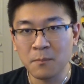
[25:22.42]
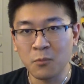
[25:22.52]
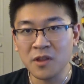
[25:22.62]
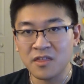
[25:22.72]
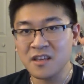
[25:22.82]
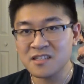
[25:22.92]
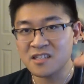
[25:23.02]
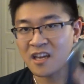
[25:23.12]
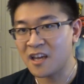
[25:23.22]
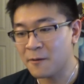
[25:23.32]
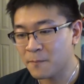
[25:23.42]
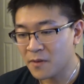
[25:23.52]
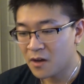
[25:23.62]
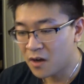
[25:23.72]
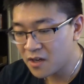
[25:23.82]
with this thing
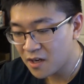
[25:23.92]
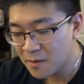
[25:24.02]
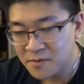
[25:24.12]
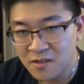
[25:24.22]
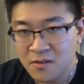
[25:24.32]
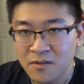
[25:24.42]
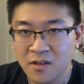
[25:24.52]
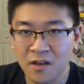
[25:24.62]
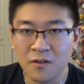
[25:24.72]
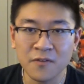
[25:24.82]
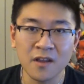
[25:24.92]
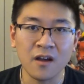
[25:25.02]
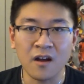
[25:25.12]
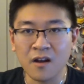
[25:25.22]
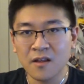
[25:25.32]
hook it up to the Gear
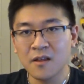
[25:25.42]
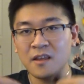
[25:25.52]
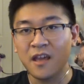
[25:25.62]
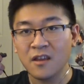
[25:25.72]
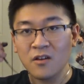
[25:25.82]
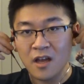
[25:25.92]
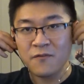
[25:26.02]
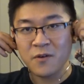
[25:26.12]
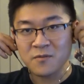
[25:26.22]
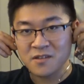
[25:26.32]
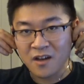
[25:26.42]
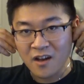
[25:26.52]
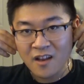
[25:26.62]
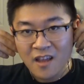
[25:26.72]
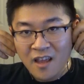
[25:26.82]
VR, get your headphones
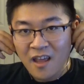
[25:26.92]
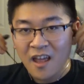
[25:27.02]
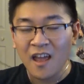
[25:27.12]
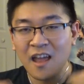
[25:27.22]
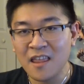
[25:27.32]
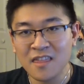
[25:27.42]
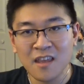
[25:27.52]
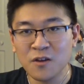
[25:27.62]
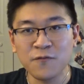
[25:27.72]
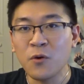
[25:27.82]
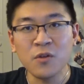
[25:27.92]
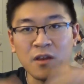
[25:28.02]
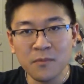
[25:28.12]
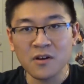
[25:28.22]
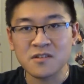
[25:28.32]
on, and then you're fully
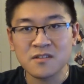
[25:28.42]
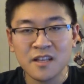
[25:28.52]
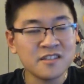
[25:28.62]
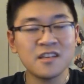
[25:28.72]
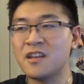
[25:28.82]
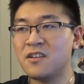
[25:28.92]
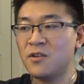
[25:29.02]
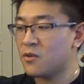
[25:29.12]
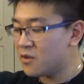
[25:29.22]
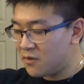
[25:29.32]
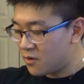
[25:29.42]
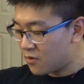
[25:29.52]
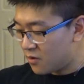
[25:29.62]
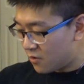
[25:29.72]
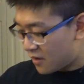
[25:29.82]
immersed. That's it.
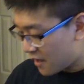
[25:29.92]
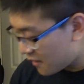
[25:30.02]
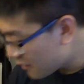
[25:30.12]
You're not